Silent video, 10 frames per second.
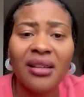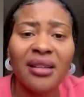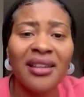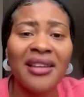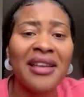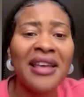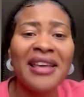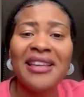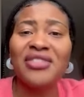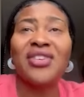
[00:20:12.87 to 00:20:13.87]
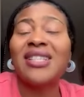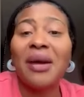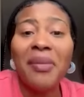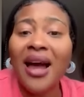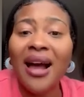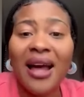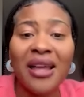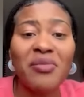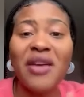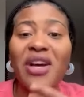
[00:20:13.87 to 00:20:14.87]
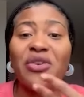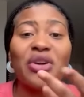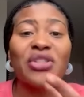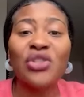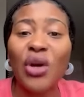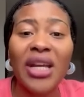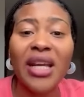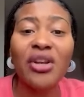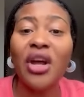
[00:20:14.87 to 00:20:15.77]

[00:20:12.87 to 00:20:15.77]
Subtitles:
He's just a blogger. He never do no studying.